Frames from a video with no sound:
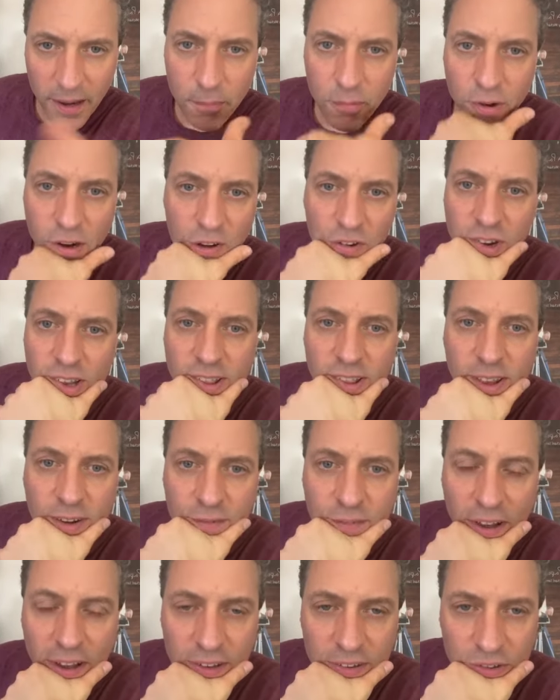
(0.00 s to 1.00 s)
I appreciate the
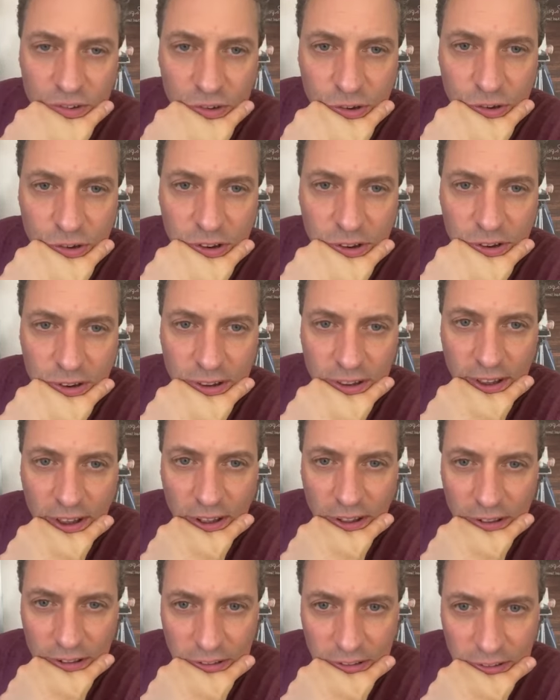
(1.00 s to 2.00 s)
advice. You didn't
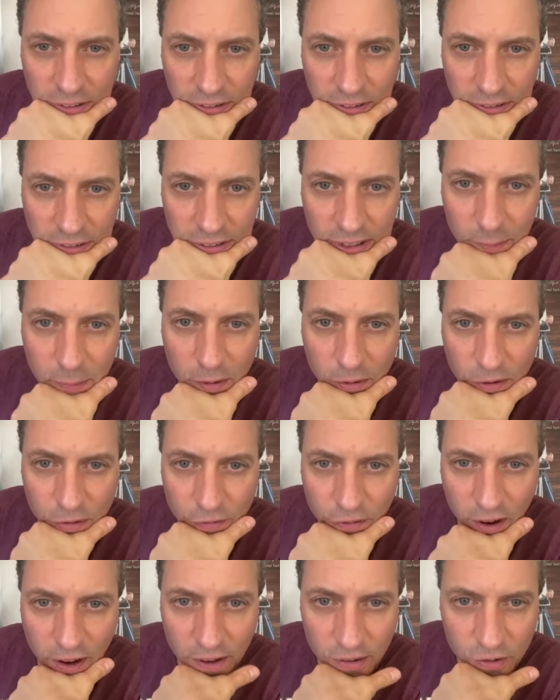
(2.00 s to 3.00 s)
yell. Let me
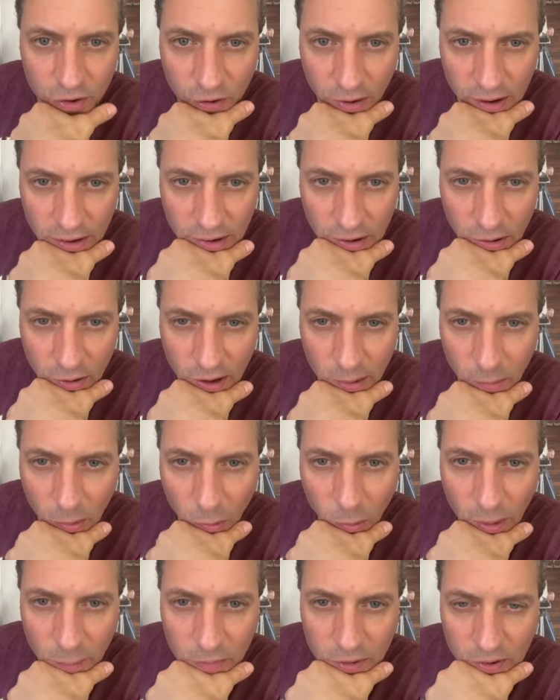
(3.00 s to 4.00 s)
rephrase. Create an
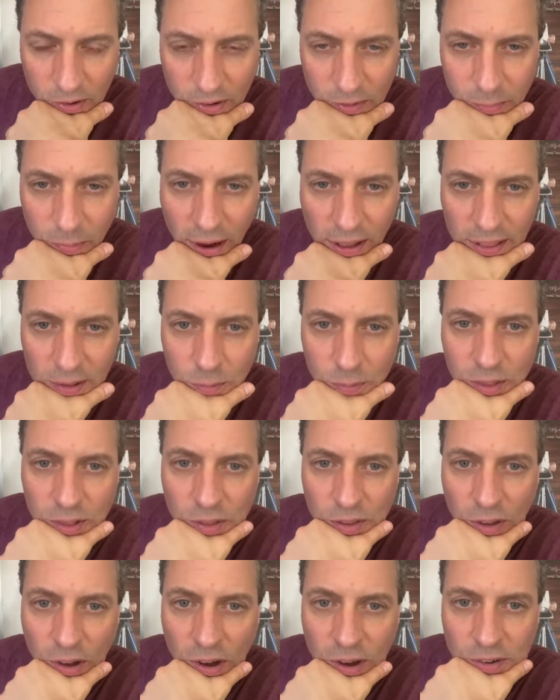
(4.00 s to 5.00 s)
incredible web series pilot
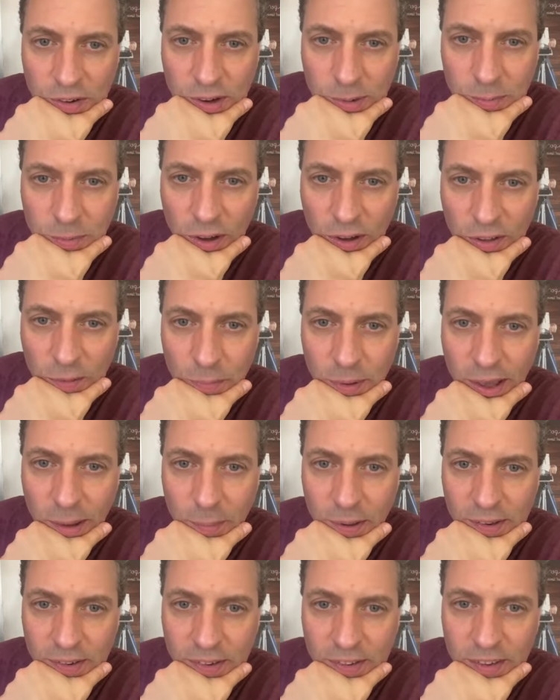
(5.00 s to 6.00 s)
with the long-term goal of
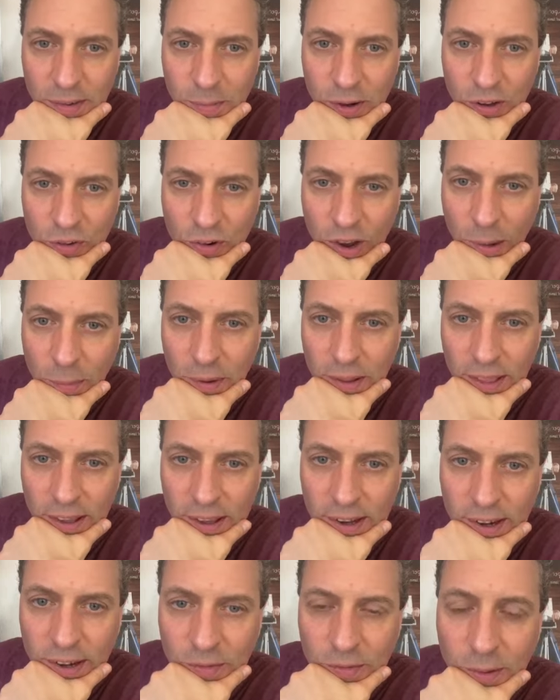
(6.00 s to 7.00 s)
becoming a sixty-minute drama
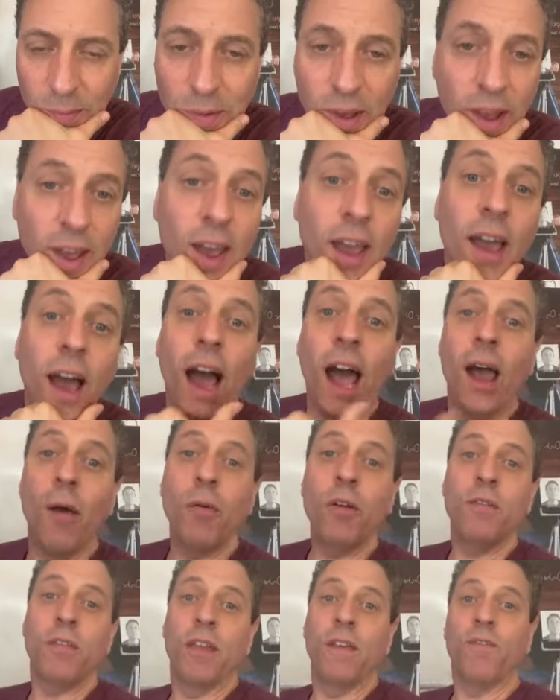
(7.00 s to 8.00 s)
like an indie film.
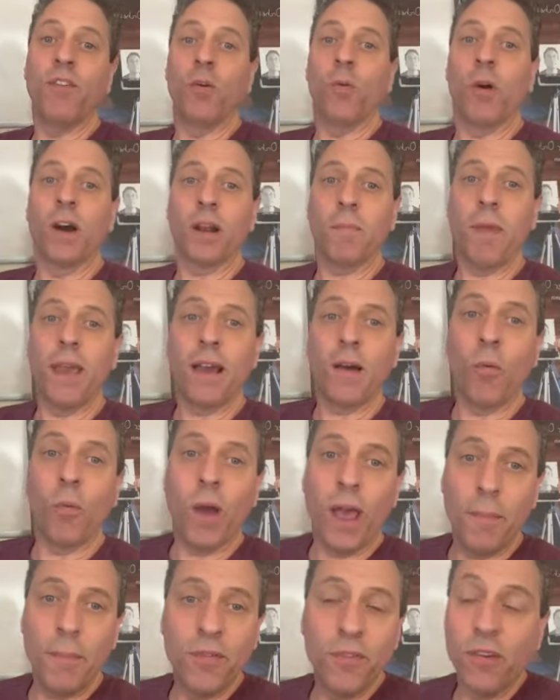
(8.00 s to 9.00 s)
I would, if you want to make a
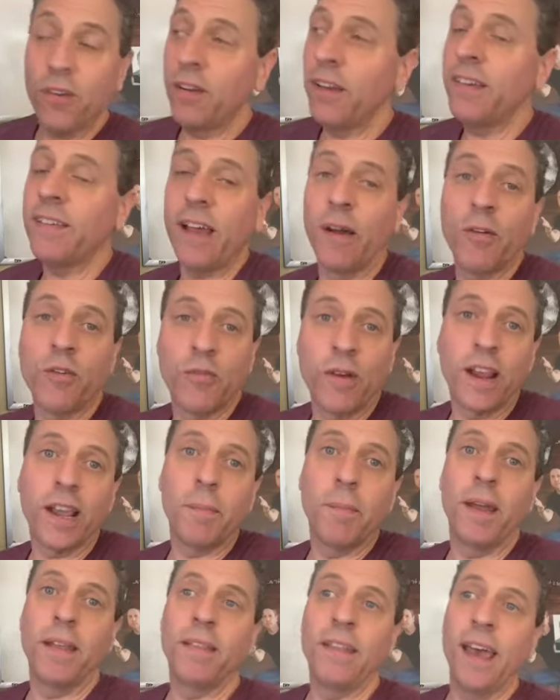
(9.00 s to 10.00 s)
web series, I would
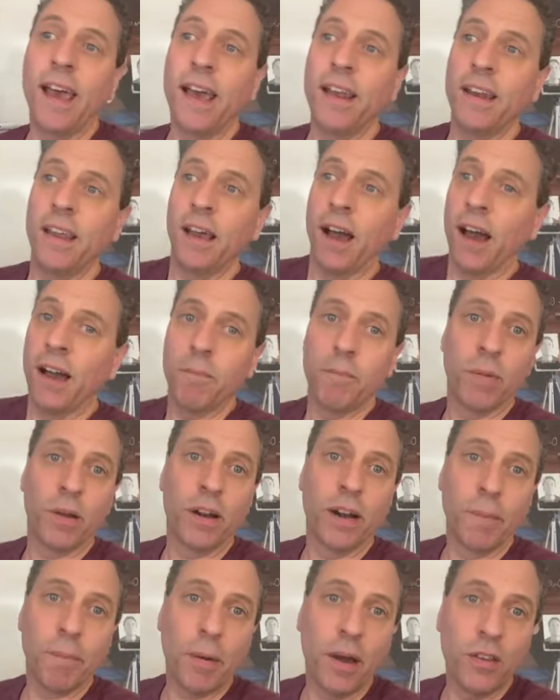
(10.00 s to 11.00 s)
recommend that. Um,
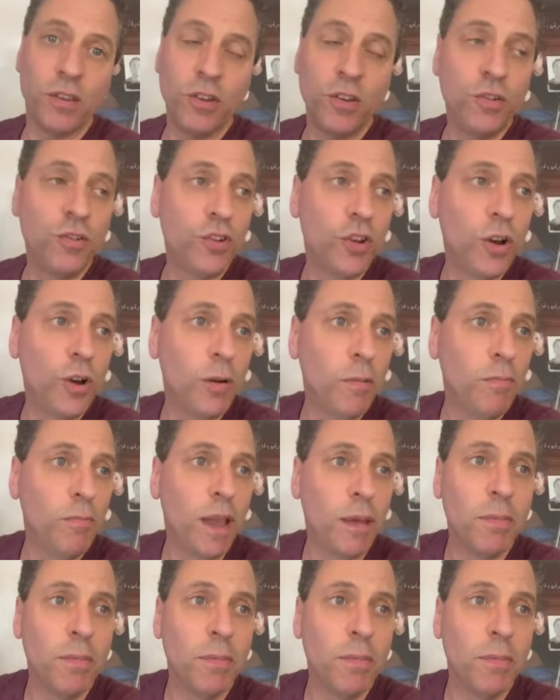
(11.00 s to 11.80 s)
put it up on YouTube.